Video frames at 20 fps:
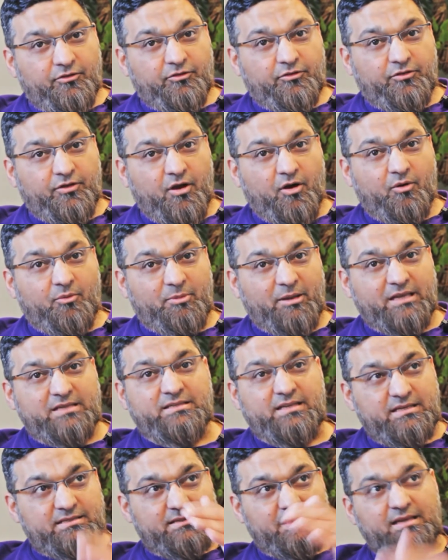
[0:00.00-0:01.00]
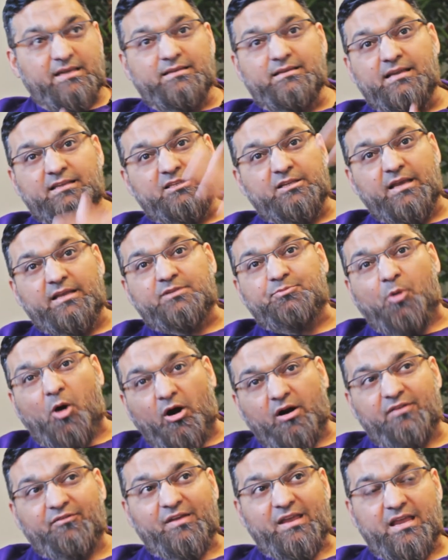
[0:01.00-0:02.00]
So because it's
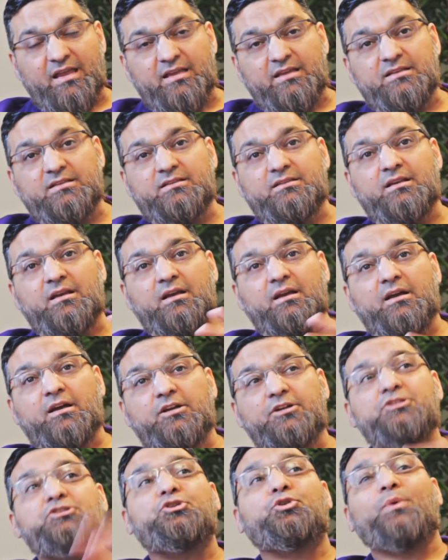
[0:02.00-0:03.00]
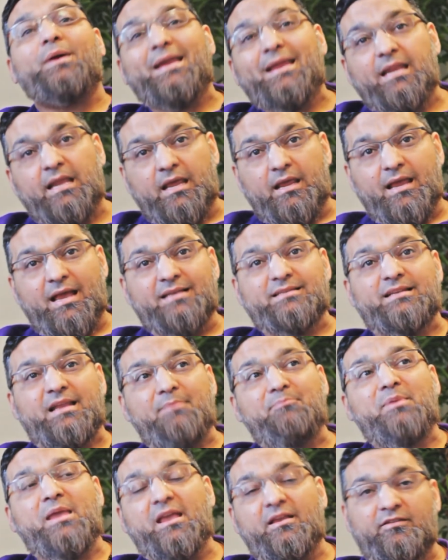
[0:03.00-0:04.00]
part of his training as
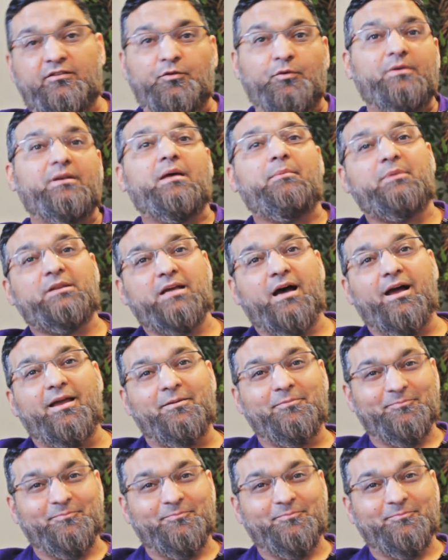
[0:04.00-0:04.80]
an MBA student at Medaille.